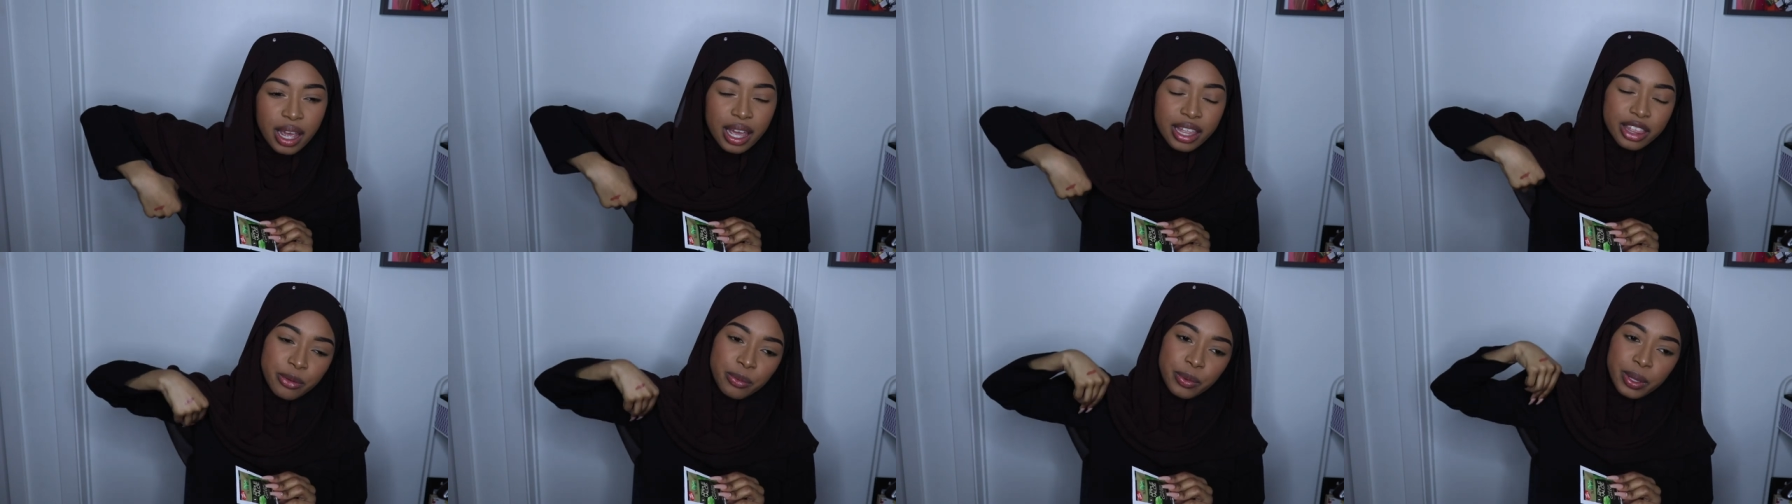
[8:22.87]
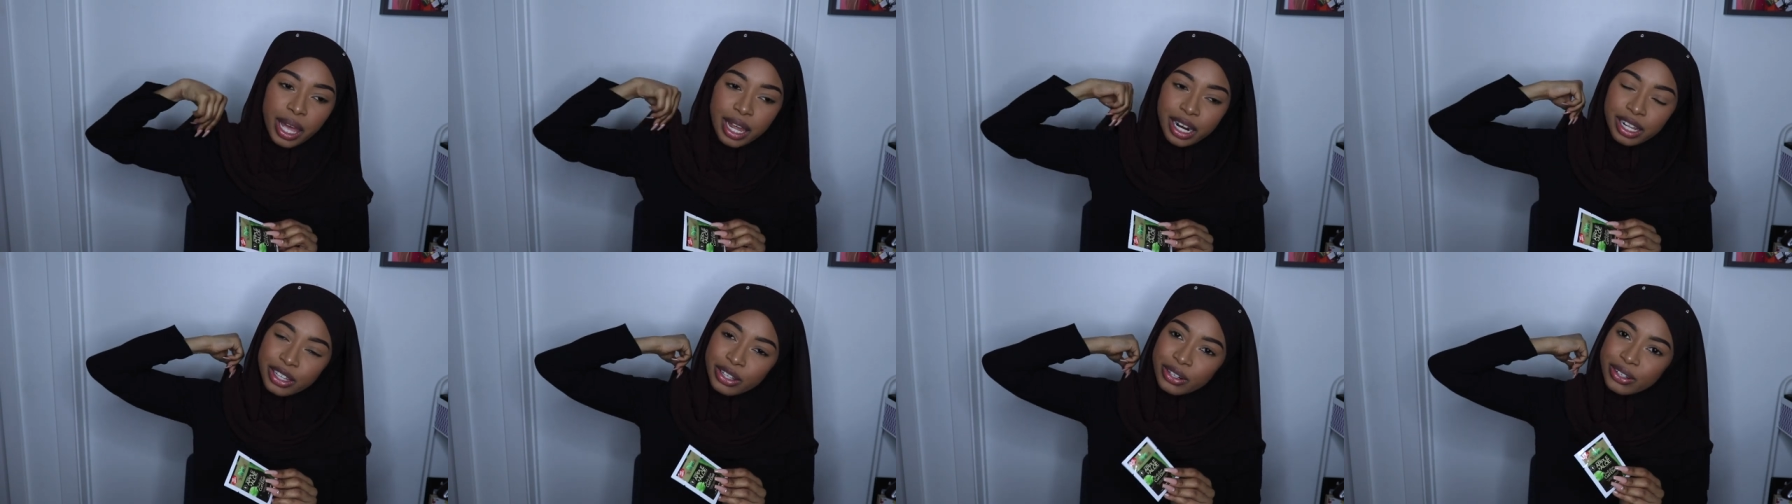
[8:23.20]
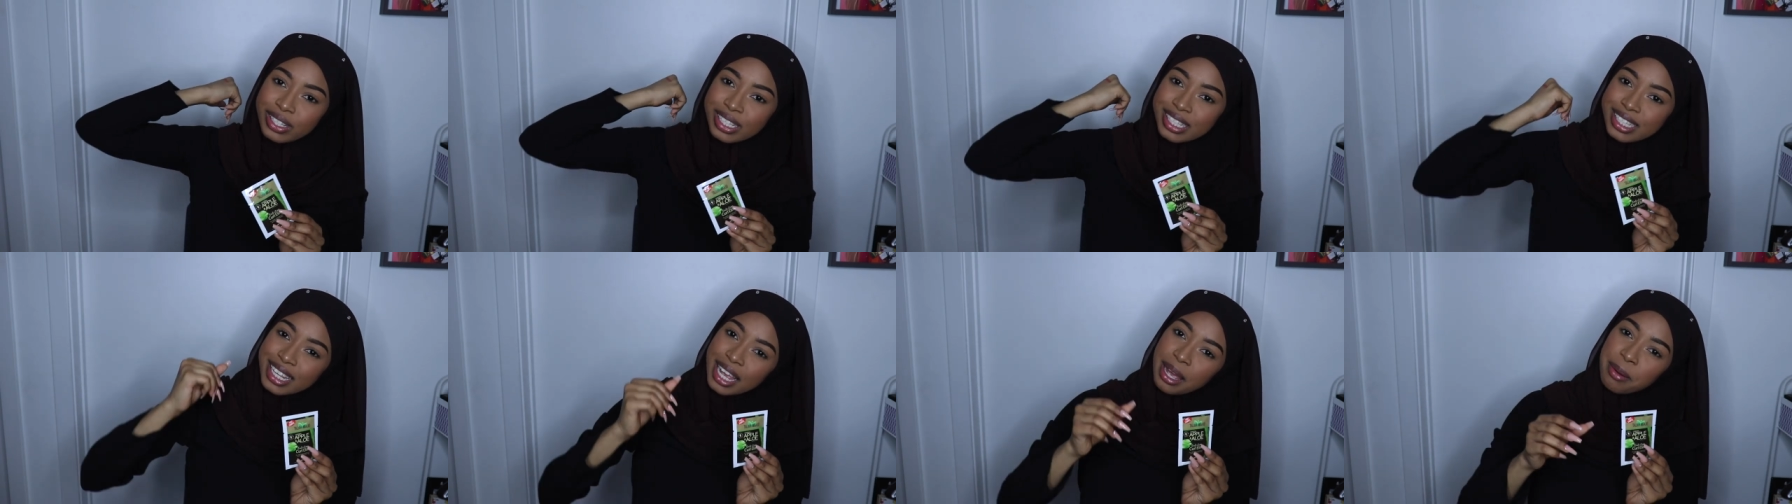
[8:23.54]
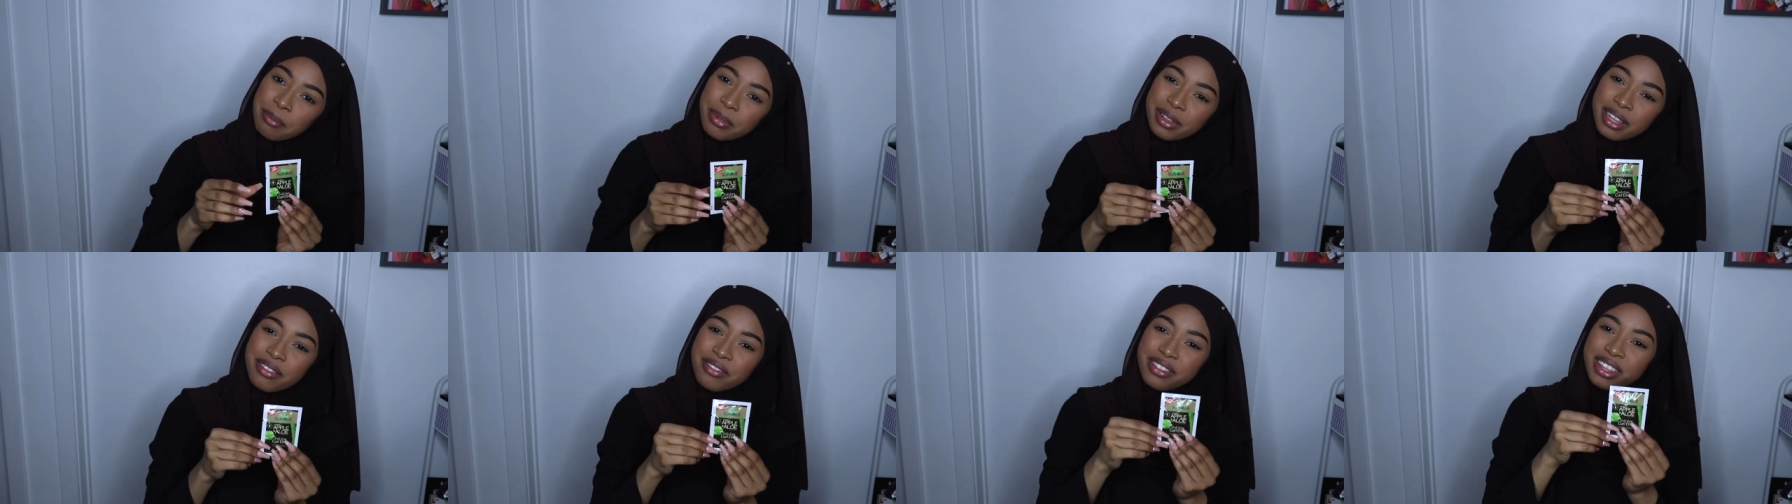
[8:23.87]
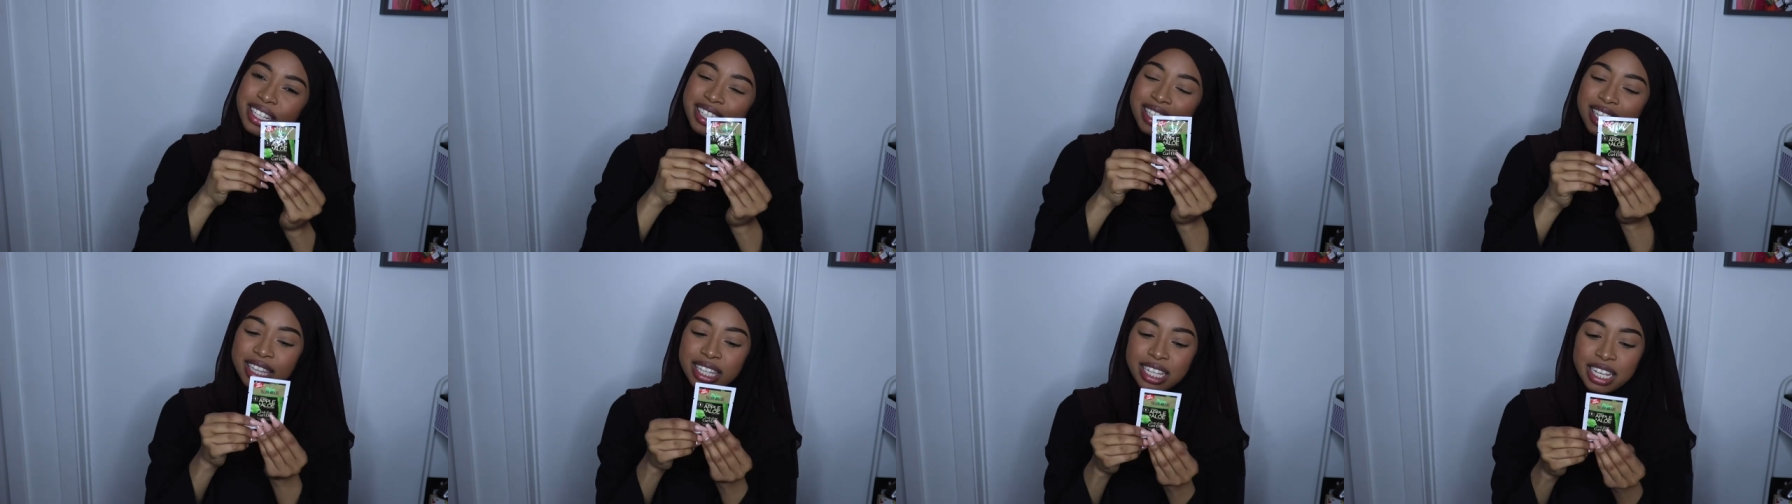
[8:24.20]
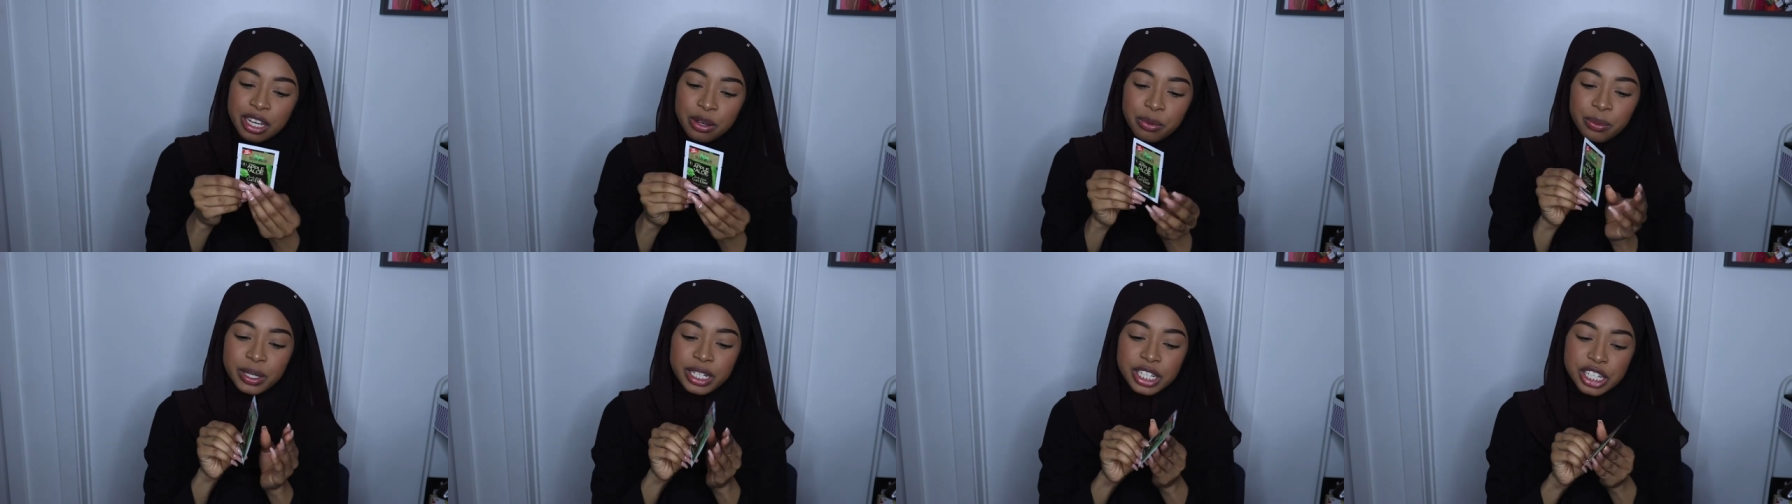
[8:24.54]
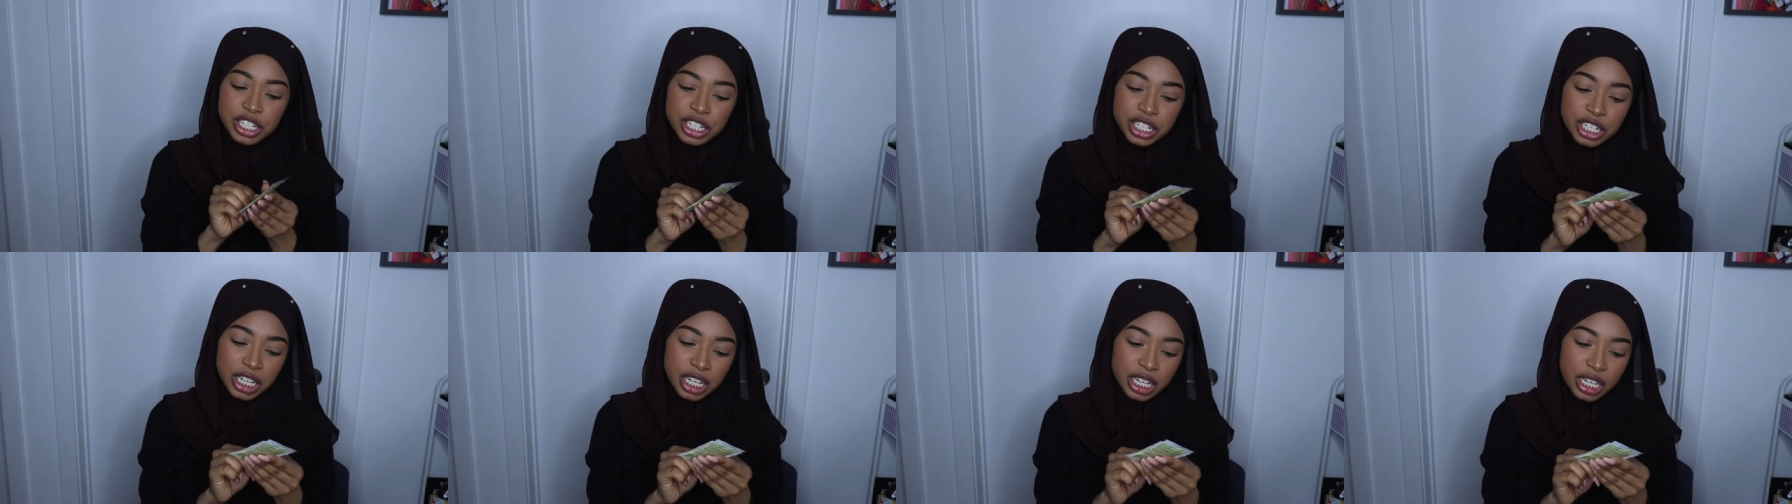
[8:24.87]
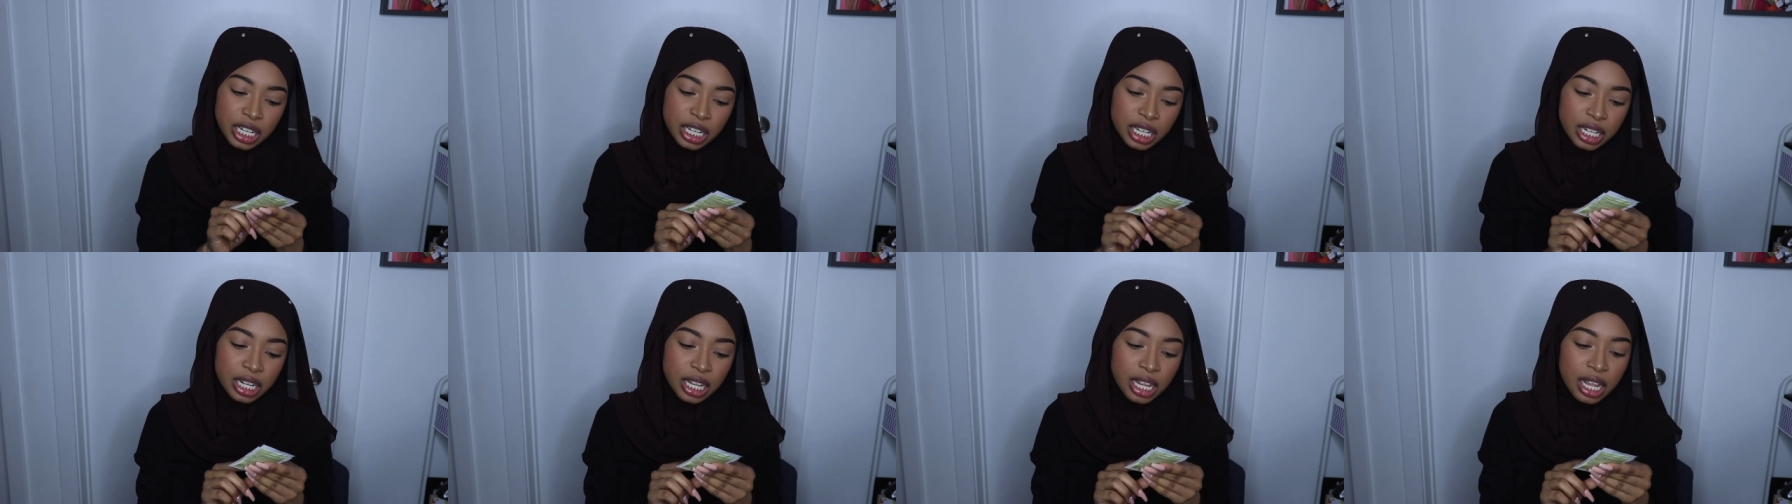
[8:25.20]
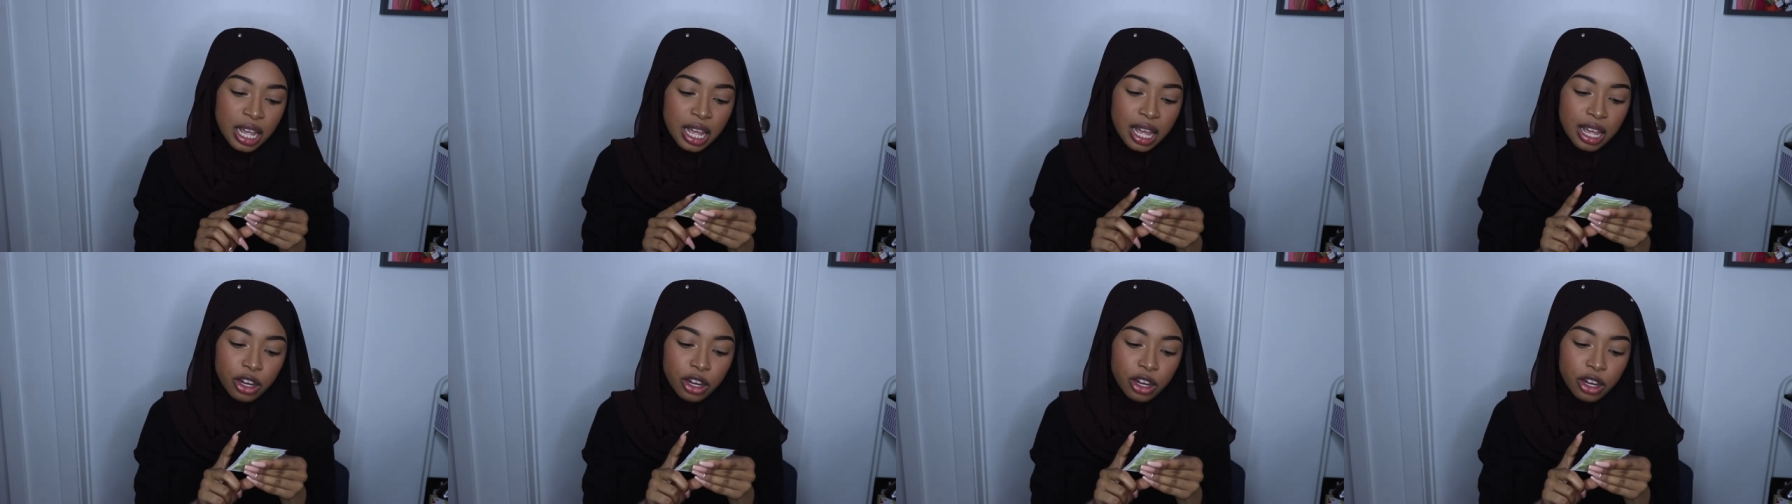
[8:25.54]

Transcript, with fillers: And then we got a little sample of the Taliah Waajid